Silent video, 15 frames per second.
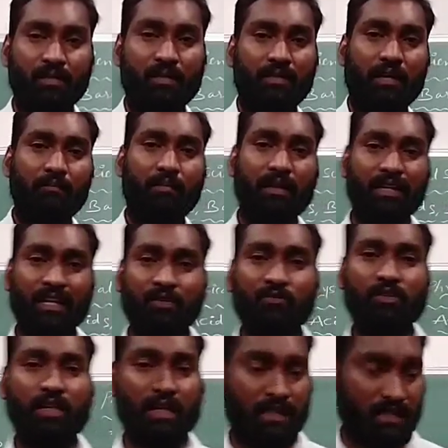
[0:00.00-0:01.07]
They are bitter to
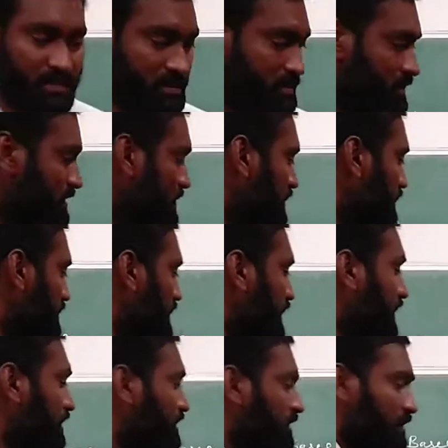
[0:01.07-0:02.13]
taste. They
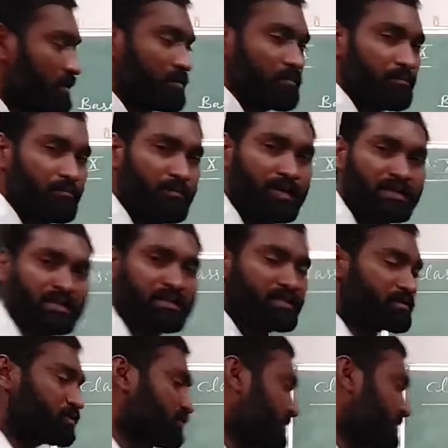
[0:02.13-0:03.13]
are bitter to